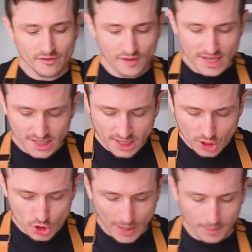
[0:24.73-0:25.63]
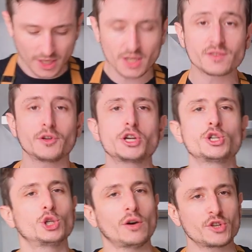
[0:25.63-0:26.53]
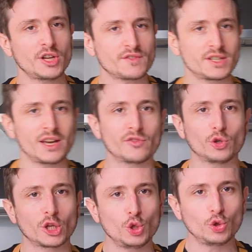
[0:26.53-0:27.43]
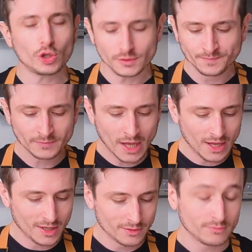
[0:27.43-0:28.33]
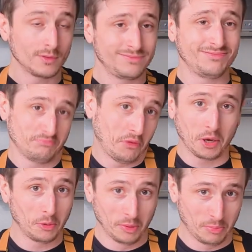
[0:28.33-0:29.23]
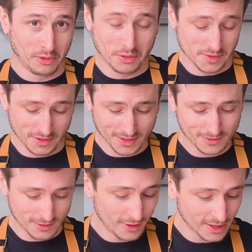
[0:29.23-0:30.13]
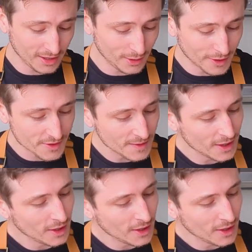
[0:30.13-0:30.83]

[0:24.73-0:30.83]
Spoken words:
fancy Japanese version of a chef's knife called a Guto. I could be pronouncing that correctly, who knows?